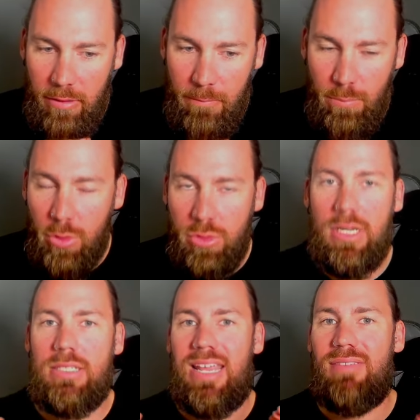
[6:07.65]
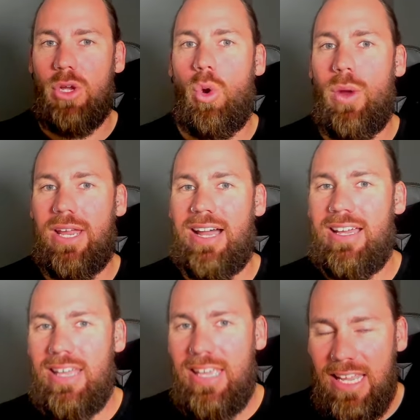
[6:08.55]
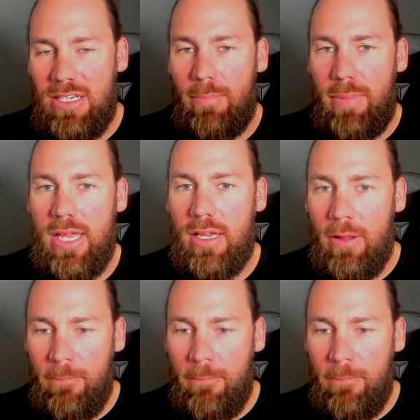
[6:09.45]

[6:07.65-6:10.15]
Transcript: boost us even quicker into being